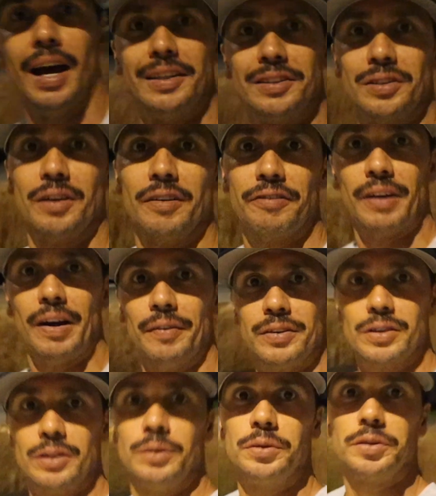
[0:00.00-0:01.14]
Hey, so I found this
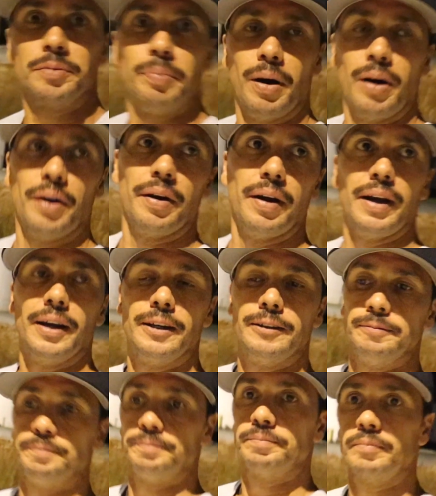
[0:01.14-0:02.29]
cool spot
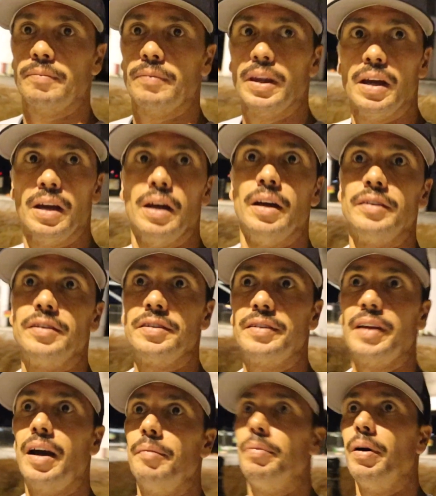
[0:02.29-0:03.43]
just
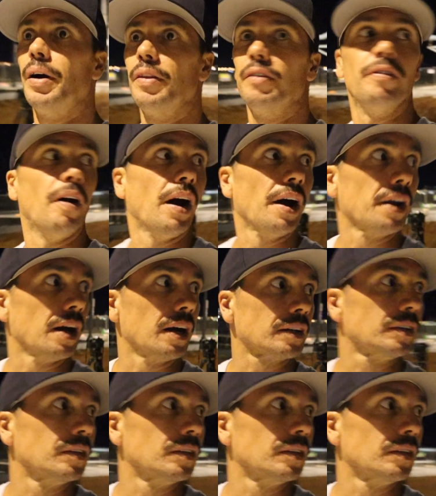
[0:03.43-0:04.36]
down by the viaduct.